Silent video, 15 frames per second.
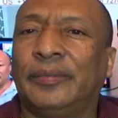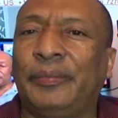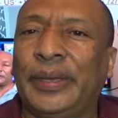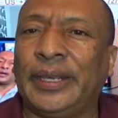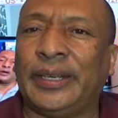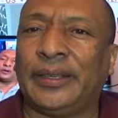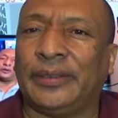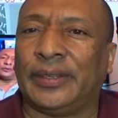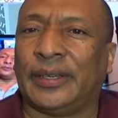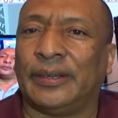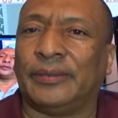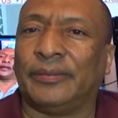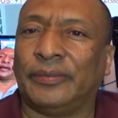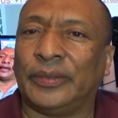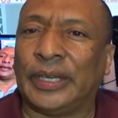many of
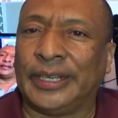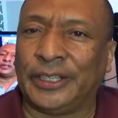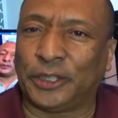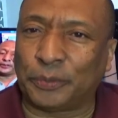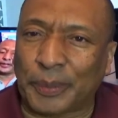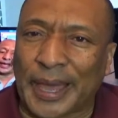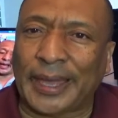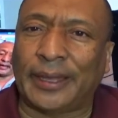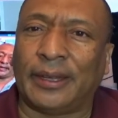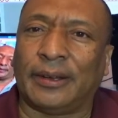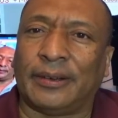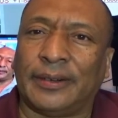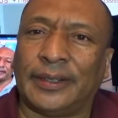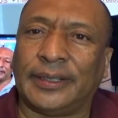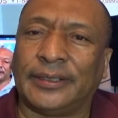them in the spike
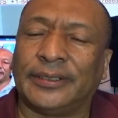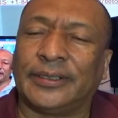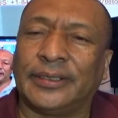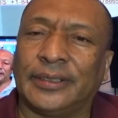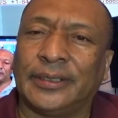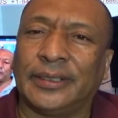areas,